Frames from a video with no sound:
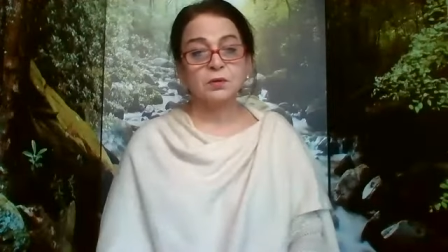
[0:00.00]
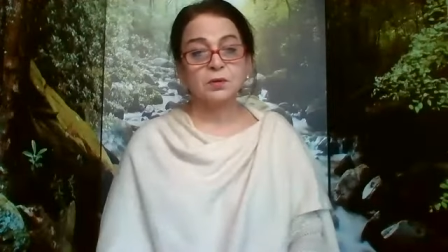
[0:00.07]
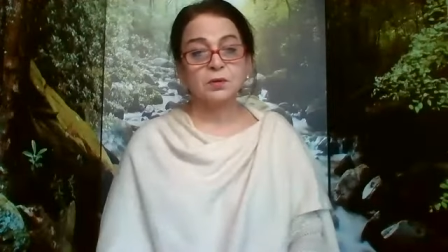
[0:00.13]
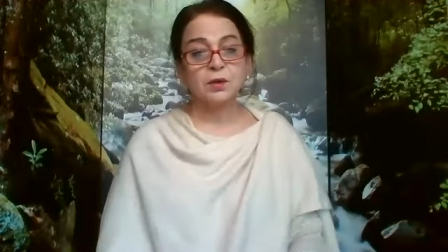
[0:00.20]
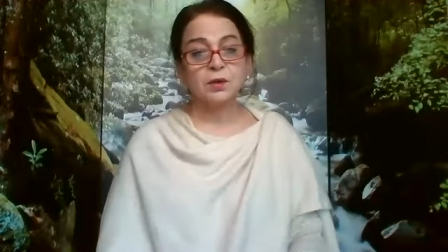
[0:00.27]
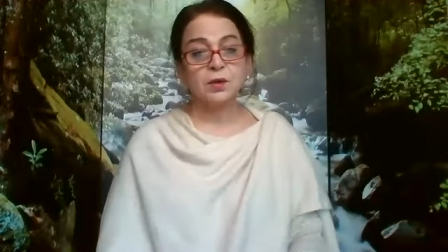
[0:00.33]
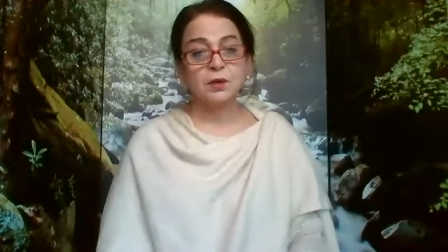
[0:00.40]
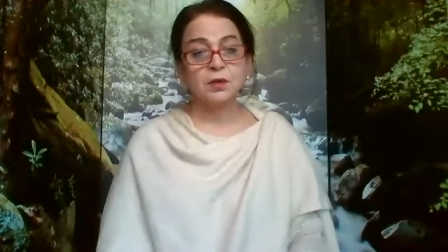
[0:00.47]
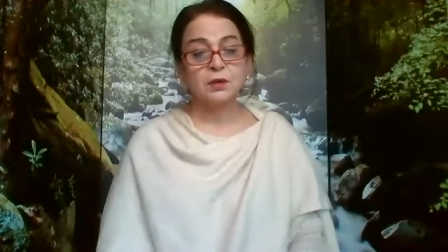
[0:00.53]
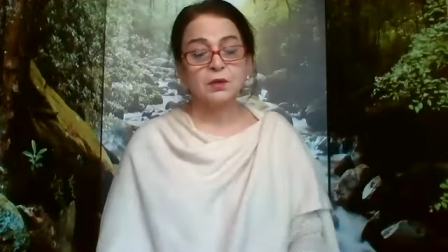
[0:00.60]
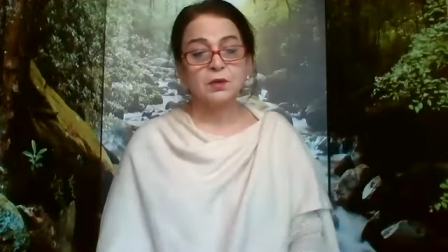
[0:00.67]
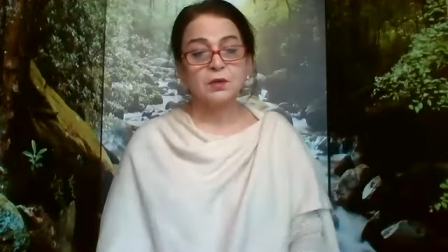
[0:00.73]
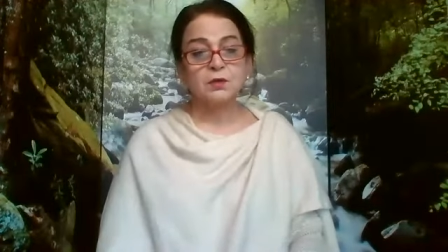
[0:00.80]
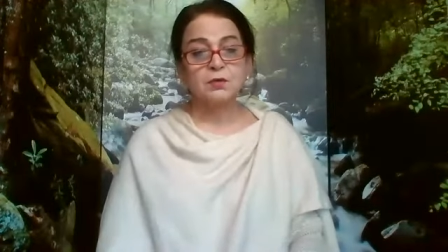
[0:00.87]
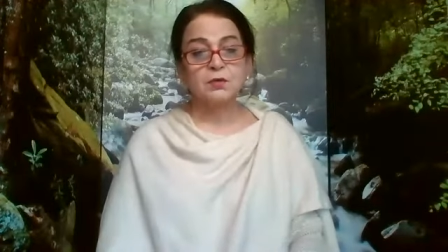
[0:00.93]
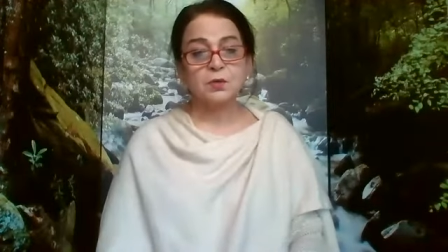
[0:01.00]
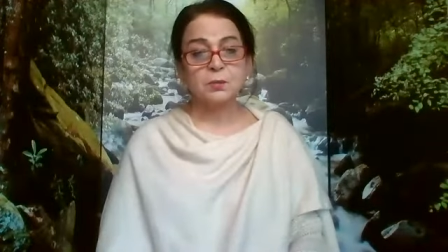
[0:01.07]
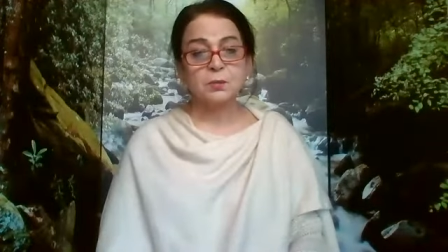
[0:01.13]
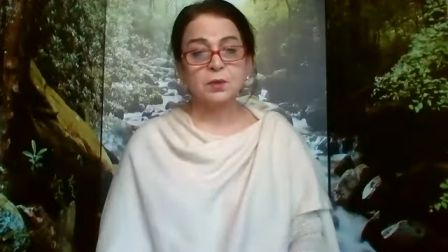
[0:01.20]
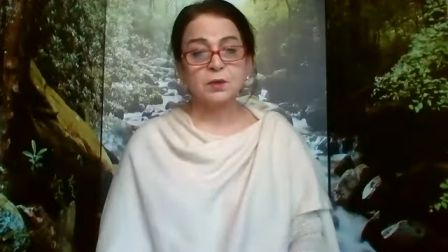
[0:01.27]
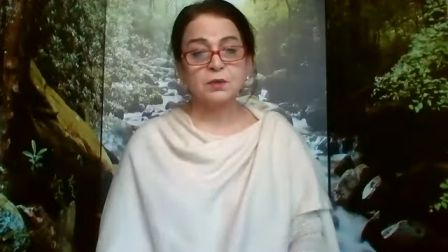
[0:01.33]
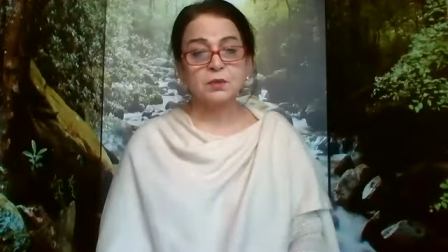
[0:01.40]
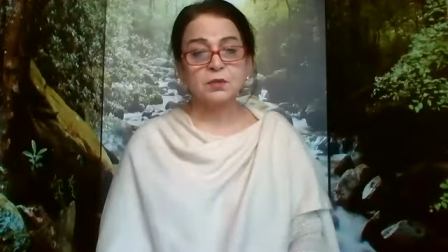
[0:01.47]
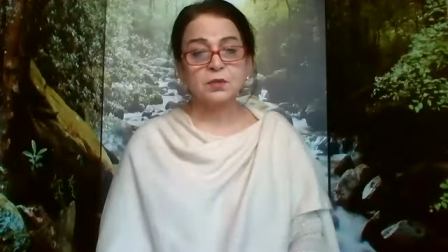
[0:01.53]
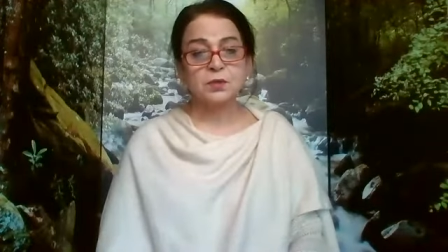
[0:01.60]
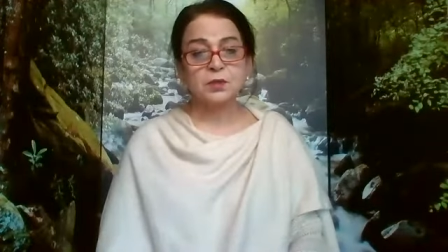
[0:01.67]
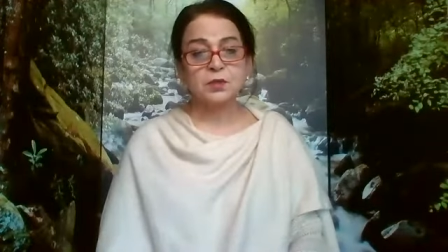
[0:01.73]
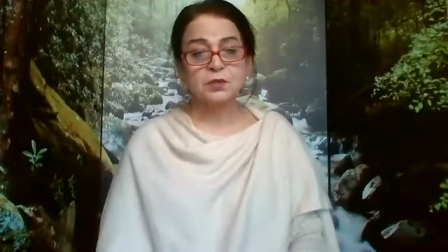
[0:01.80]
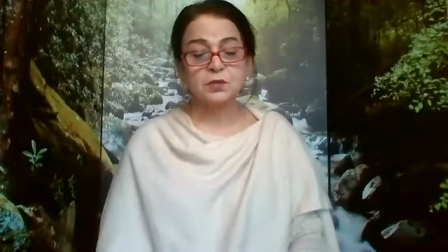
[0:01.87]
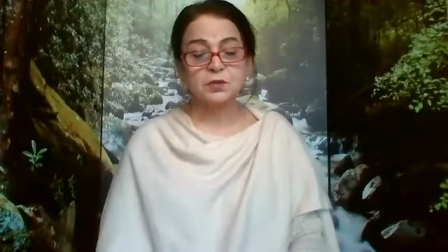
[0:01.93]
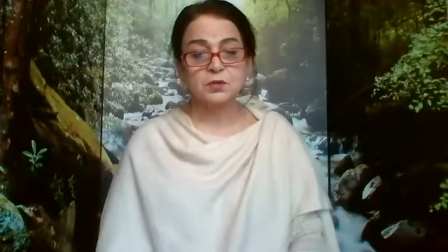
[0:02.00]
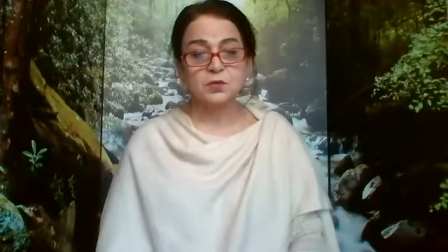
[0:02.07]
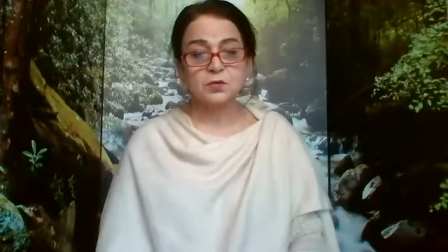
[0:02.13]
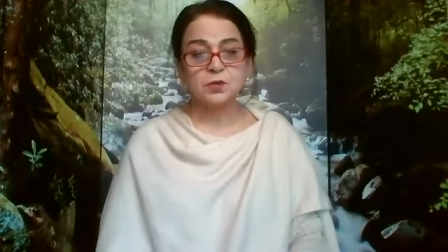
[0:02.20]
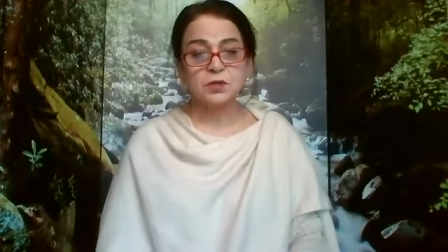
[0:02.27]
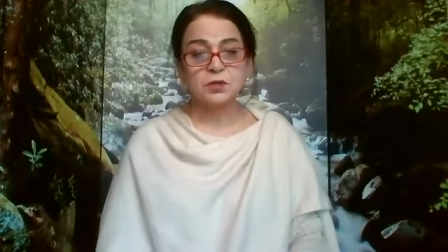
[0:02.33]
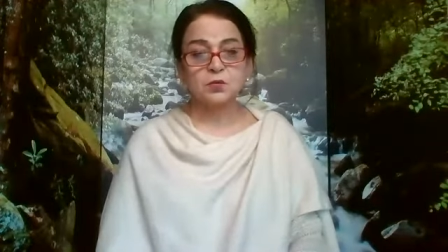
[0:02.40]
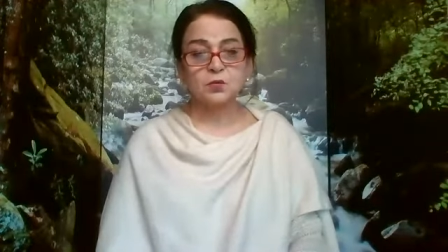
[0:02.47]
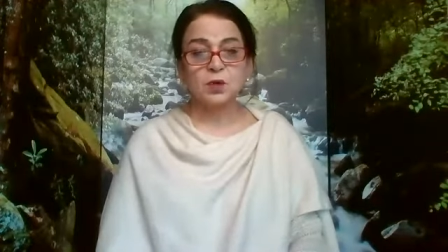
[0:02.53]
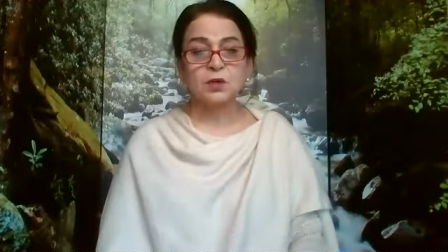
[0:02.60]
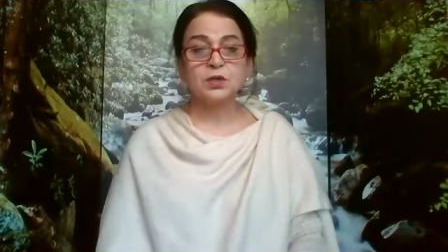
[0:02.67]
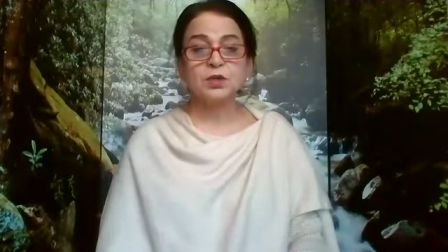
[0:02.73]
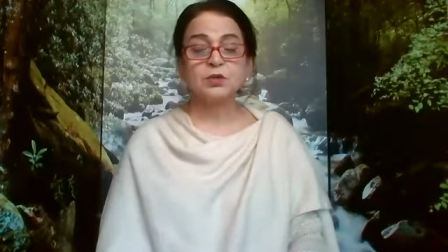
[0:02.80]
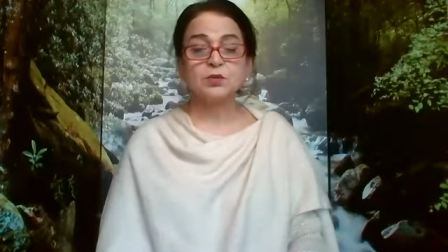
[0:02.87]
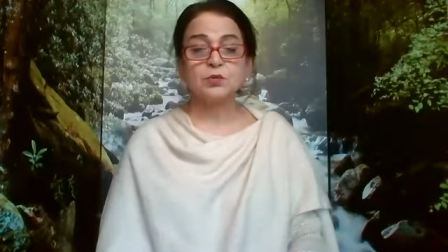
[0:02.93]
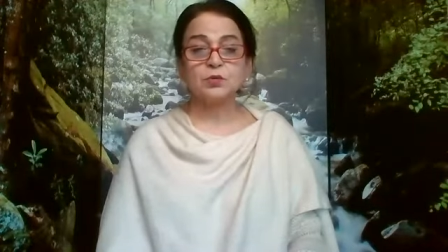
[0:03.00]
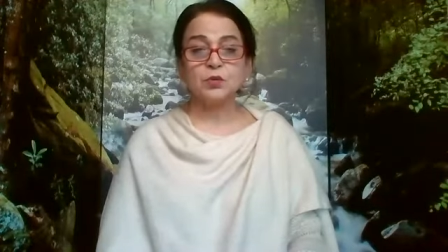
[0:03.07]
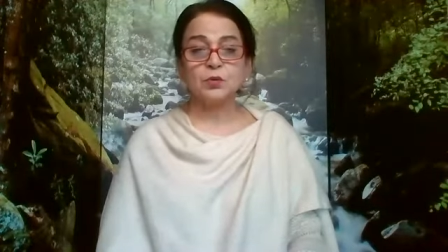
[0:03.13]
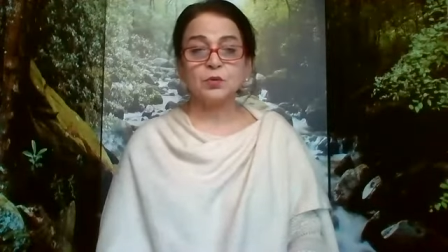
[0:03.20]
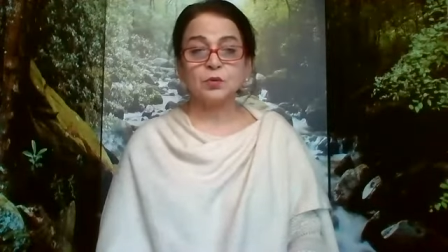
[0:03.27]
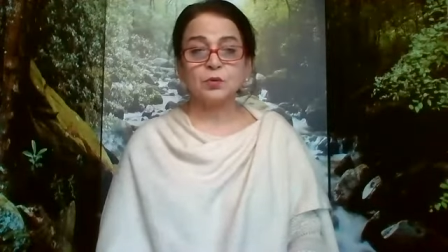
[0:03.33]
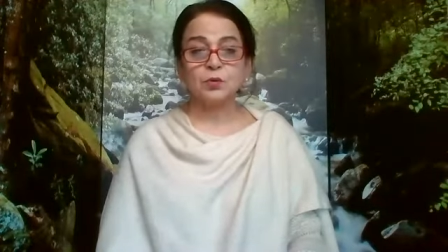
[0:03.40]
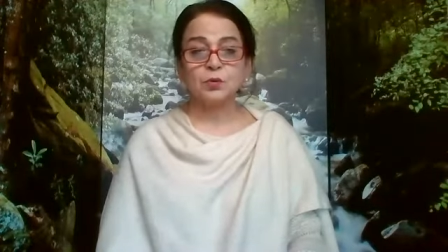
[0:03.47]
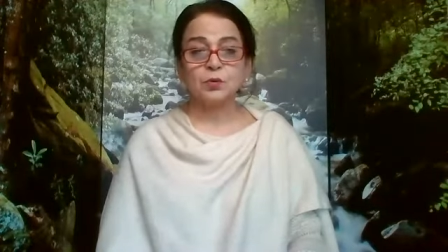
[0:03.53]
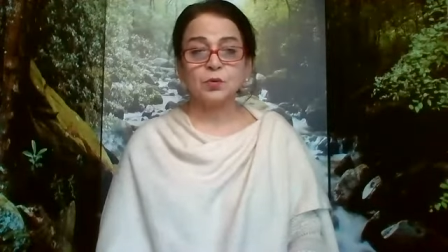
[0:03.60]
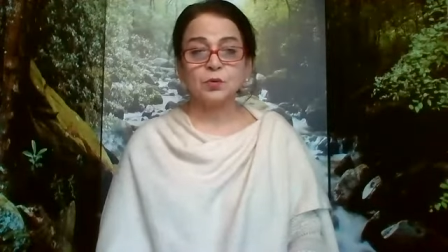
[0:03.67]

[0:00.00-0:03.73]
Okay, so because this student wanted to know